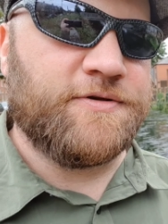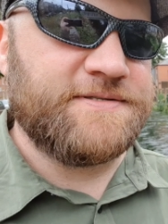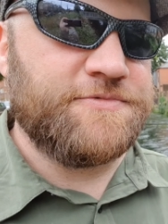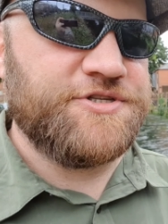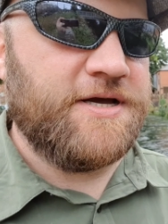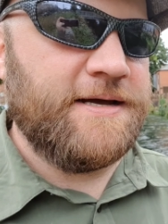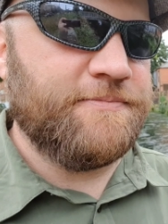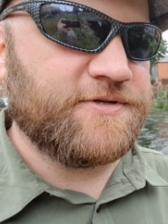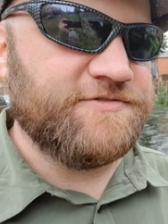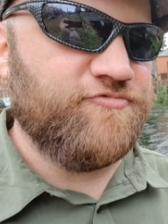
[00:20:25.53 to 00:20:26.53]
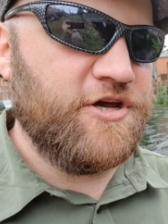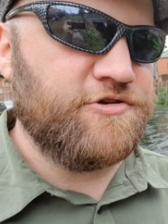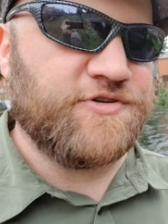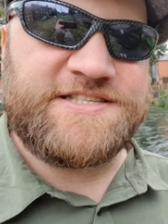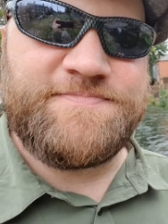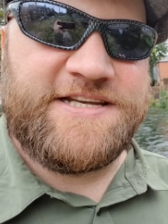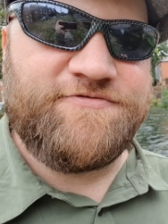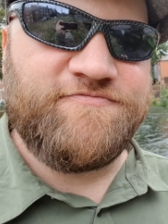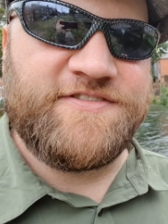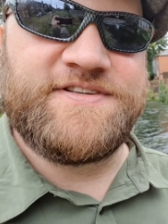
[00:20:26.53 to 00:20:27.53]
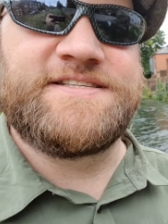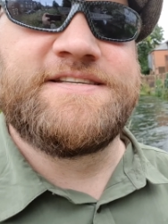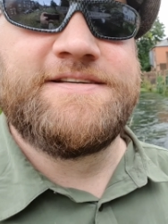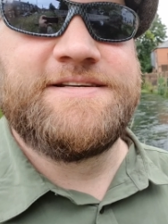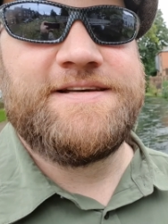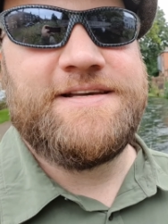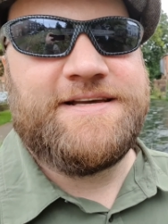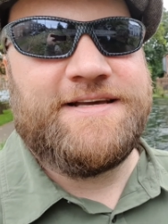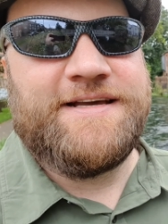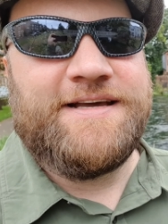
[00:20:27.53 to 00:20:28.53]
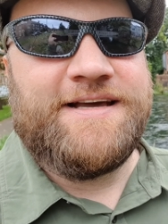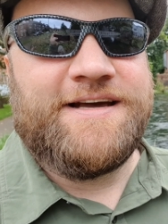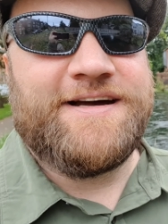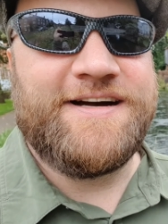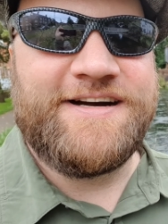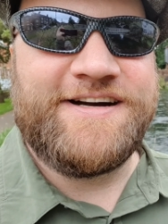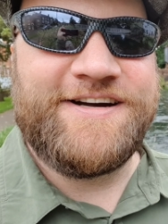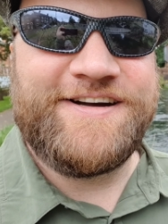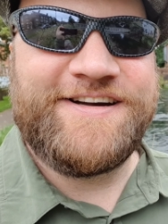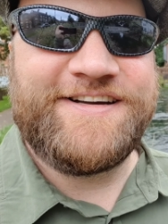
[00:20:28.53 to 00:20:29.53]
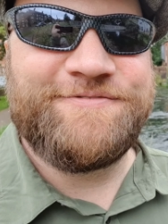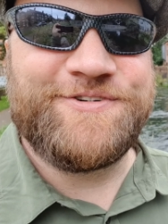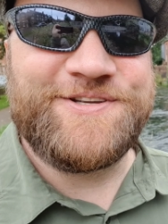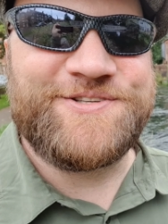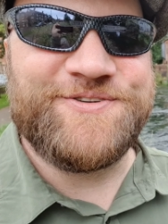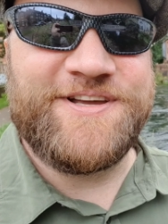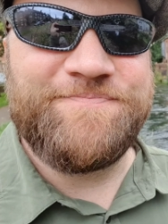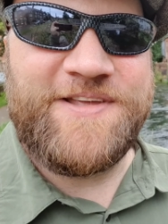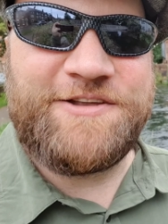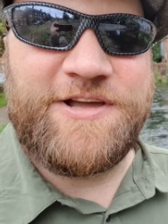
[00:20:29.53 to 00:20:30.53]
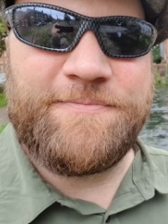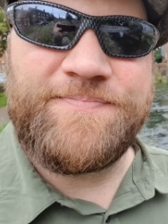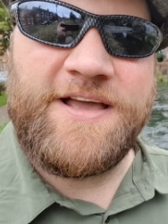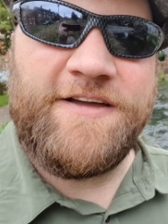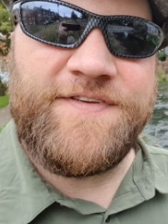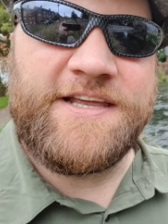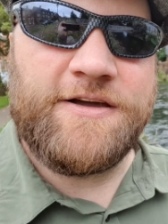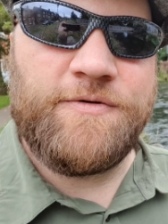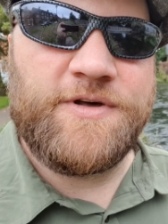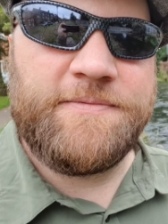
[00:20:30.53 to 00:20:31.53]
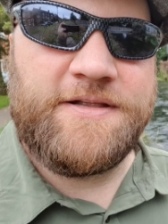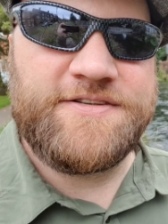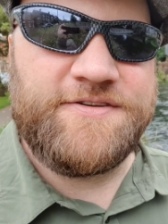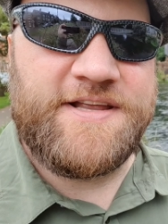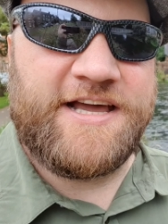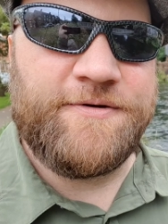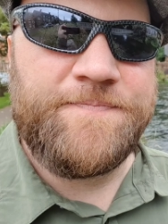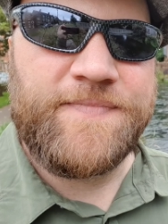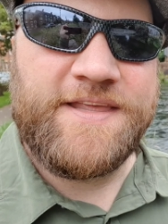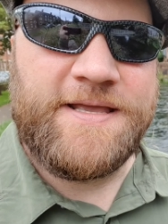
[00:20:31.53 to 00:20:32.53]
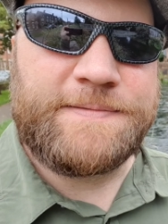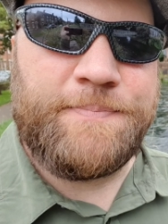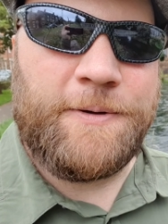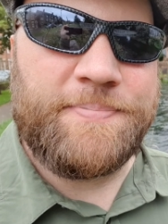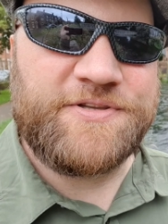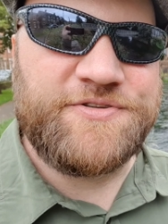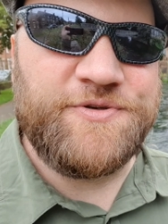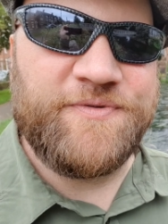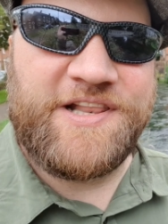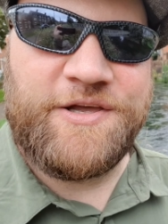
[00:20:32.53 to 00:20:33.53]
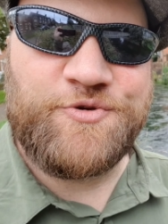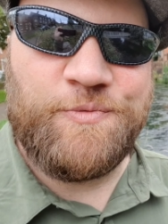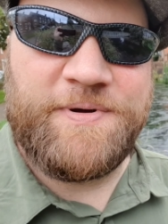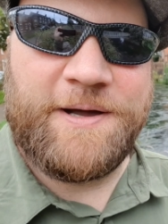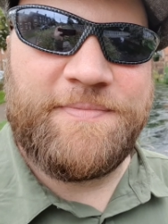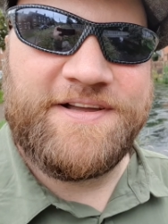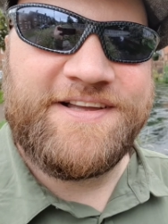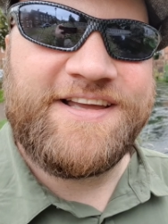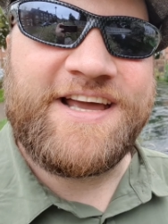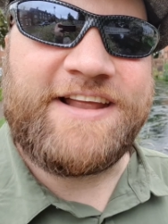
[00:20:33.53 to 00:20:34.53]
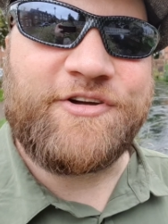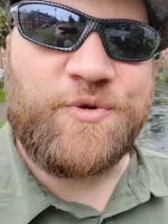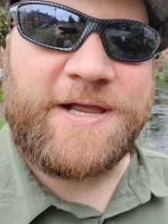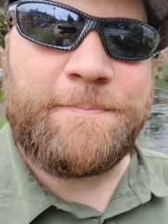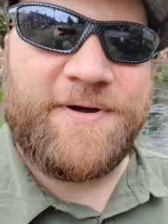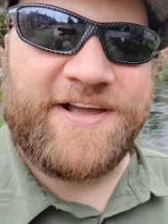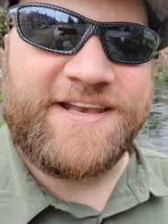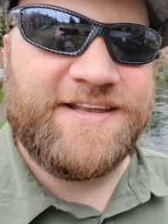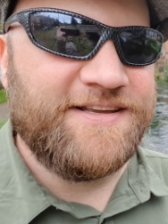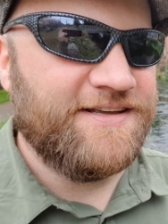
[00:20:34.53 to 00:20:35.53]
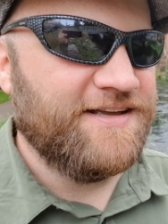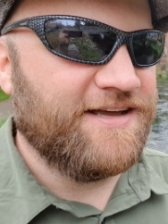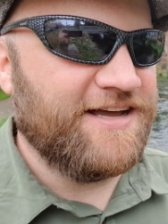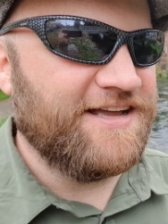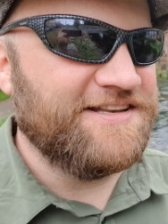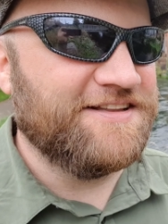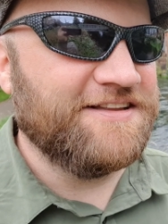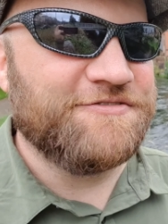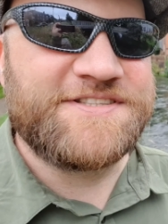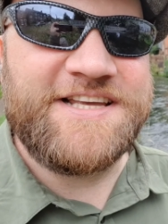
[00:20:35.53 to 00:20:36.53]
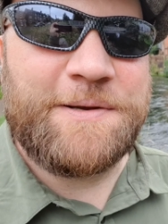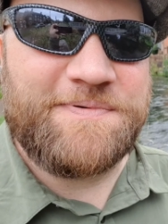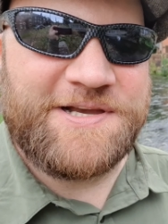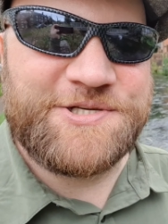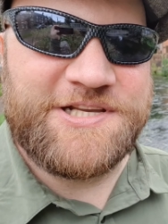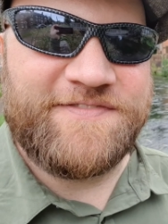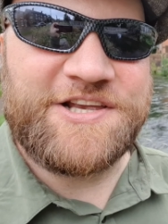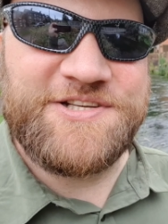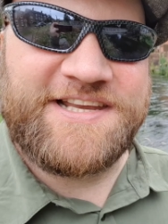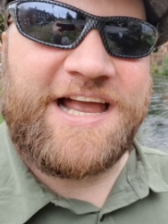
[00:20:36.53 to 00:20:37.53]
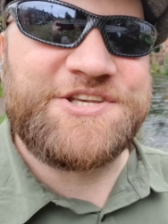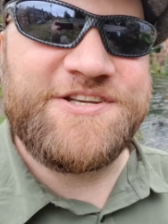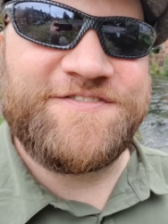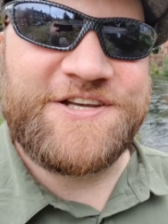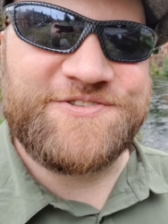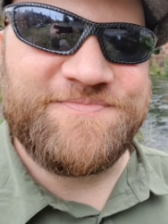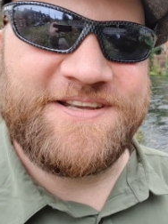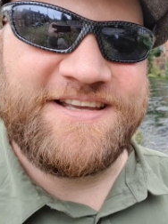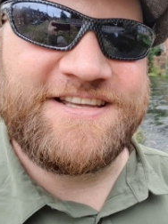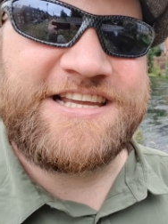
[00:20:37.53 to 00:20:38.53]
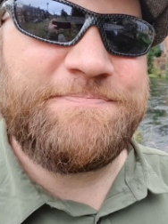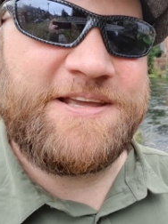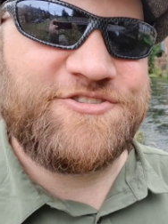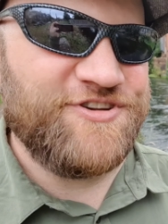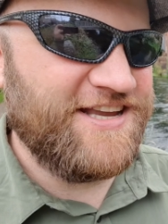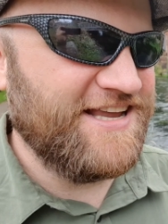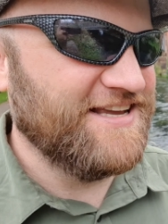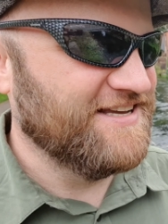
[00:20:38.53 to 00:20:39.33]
or some chub or some roach on some different rivers. Ah, what a joy. Anyway, I think what I'm going to do now is pop to a local pub and have a quick pint, uh, and a little celebration of actually catching fish from here. It could be tricky,